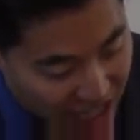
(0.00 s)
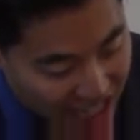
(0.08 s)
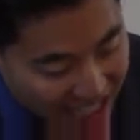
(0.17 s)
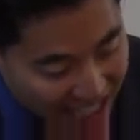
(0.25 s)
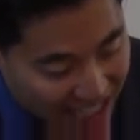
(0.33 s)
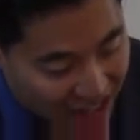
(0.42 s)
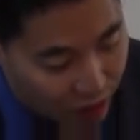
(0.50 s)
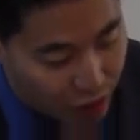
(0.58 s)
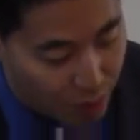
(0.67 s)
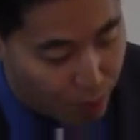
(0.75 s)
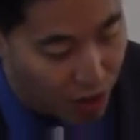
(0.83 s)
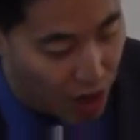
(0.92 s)

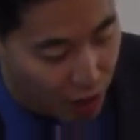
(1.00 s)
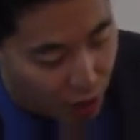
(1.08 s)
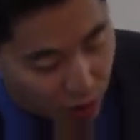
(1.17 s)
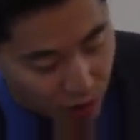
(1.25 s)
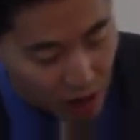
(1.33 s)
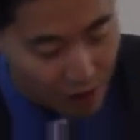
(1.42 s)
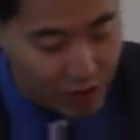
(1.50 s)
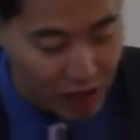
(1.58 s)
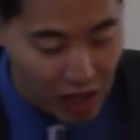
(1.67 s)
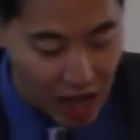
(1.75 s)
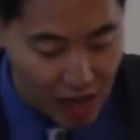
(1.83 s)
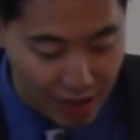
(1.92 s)
killed the brother of
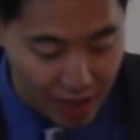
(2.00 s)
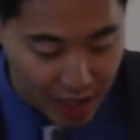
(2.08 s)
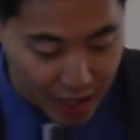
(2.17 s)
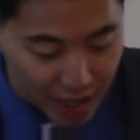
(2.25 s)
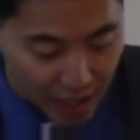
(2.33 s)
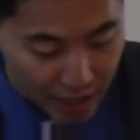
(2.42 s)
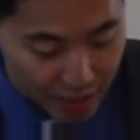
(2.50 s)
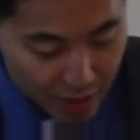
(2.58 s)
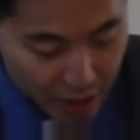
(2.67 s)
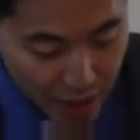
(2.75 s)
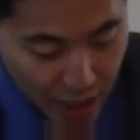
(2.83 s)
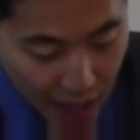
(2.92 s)
Goliath the Gittite.
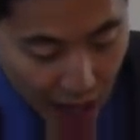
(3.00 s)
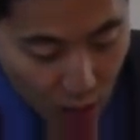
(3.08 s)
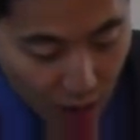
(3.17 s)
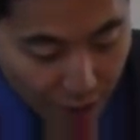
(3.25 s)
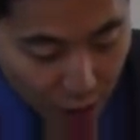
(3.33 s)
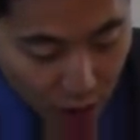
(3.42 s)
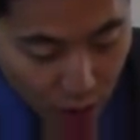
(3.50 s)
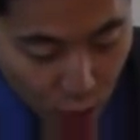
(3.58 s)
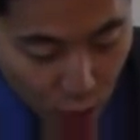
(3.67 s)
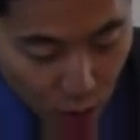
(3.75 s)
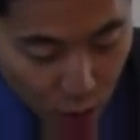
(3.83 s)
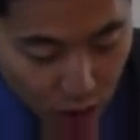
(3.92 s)
However,
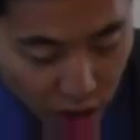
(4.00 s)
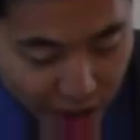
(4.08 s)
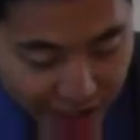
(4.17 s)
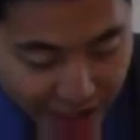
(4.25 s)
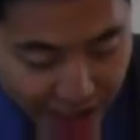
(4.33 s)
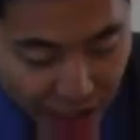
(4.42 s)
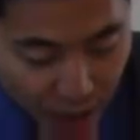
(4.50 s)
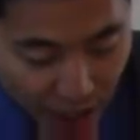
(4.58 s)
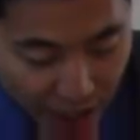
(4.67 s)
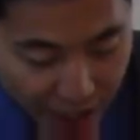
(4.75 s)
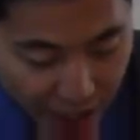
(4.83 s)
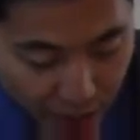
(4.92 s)
what we're going to see
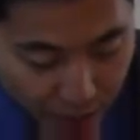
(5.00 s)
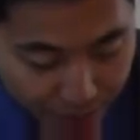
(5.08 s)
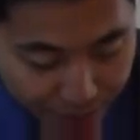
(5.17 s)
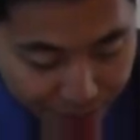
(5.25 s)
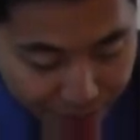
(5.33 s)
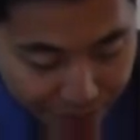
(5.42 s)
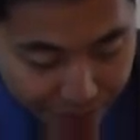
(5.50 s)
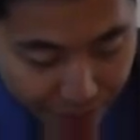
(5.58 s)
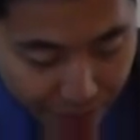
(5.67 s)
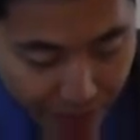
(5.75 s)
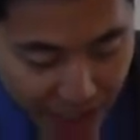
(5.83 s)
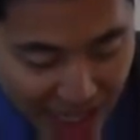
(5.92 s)
right here
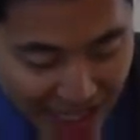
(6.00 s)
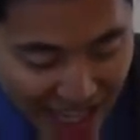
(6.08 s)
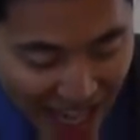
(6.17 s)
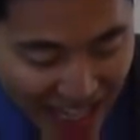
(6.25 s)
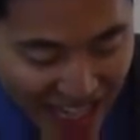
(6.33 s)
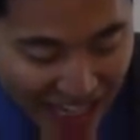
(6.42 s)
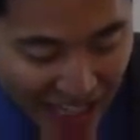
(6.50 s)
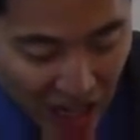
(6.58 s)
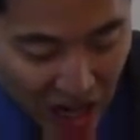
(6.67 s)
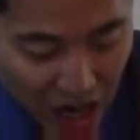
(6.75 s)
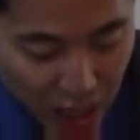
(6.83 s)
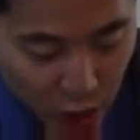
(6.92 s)
is that it
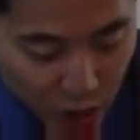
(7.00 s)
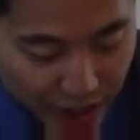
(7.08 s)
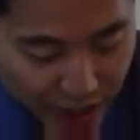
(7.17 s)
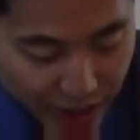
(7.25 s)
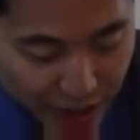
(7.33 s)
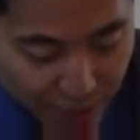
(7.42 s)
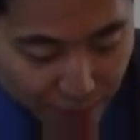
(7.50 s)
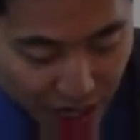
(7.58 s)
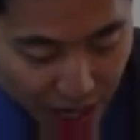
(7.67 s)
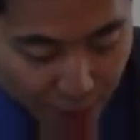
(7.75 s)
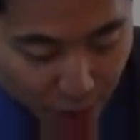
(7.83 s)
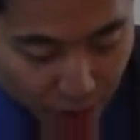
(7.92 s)
contradicts the
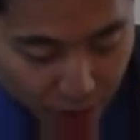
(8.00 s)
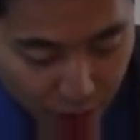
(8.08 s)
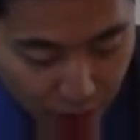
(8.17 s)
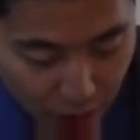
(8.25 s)
Bible